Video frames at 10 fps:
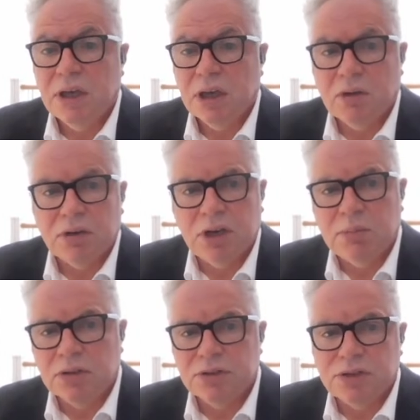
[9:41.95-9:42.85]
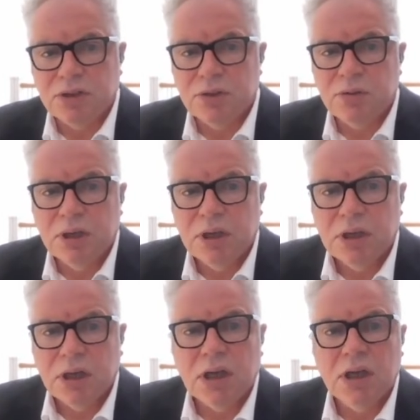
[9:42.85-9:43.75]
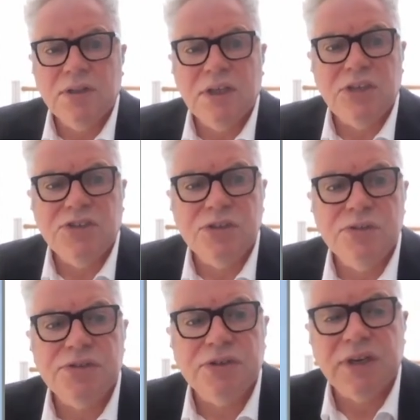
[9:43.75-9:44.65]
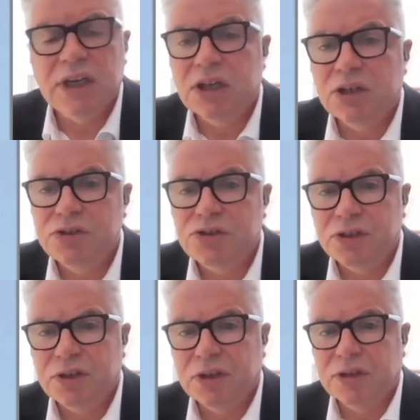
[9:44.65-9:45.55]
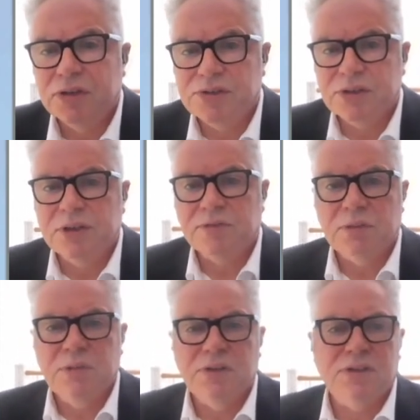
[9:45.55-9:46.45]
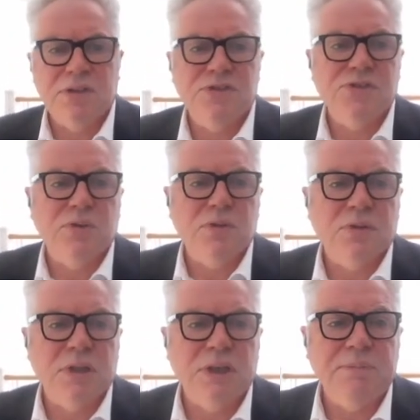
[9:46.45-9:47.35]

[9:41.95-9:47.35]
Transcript: I'll come on to the issues of inclusion and underserved communities shortly.